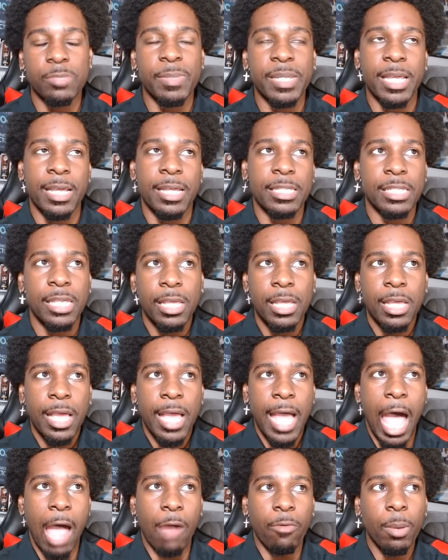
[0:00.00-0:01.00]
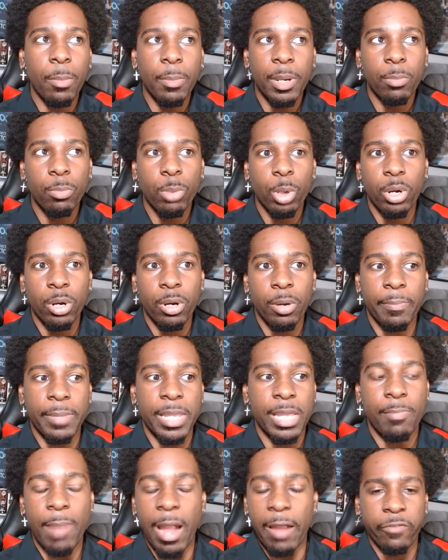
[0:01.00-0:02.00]
Because I remember
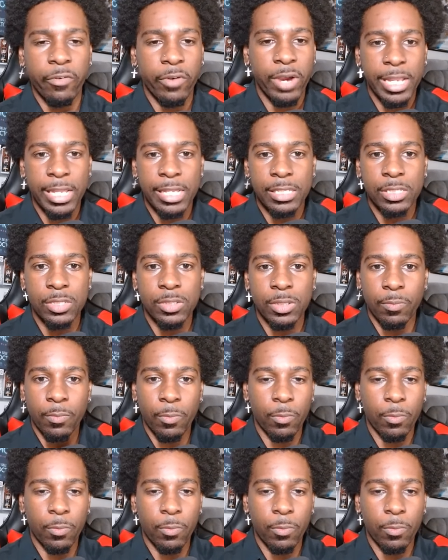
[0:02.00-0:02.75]
me and my friends,